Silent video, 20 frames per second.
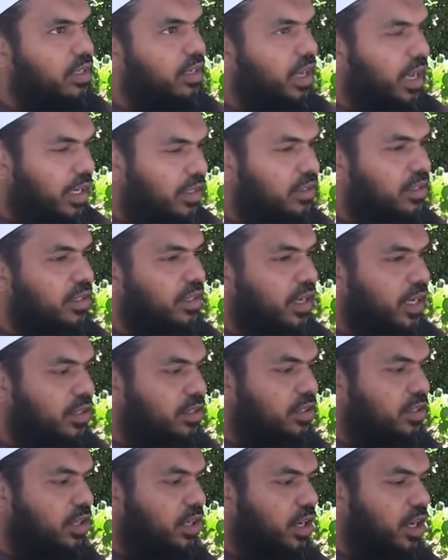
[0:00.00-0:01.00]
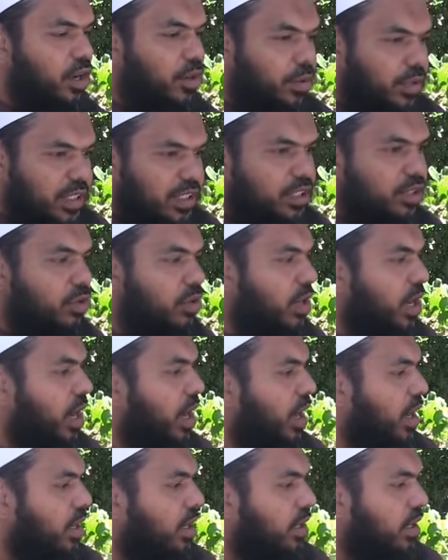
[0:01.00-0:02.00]
Excellent, excellent. Well, there's the
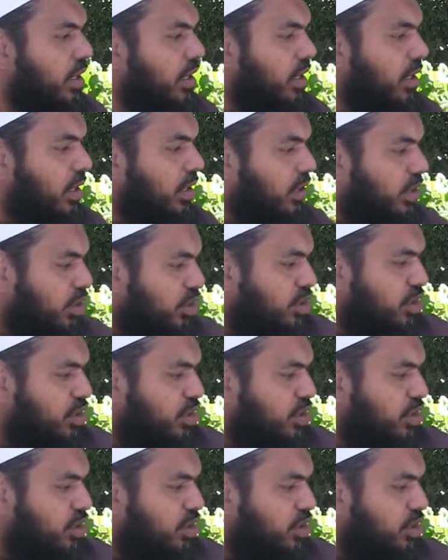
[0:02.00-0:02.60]
Quran. There's